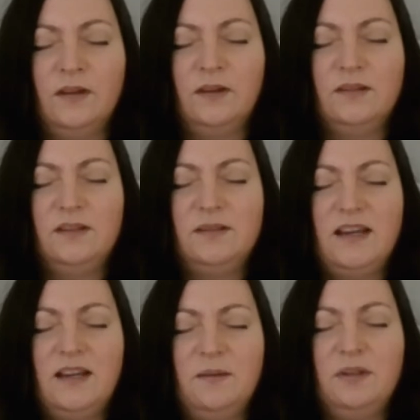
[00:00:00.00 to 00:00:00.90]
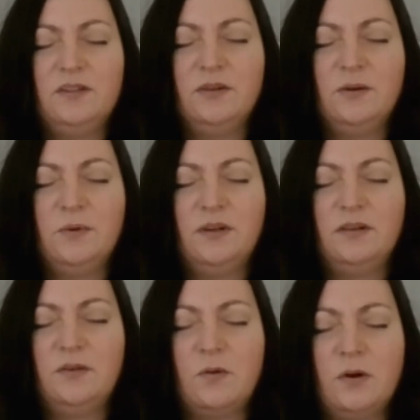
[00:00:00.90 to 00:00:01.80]
He's taking me through a wooden
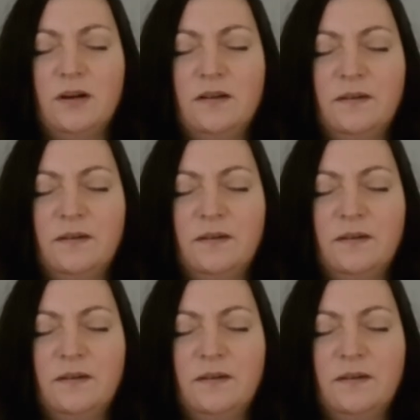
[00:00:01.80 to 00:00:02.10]
door.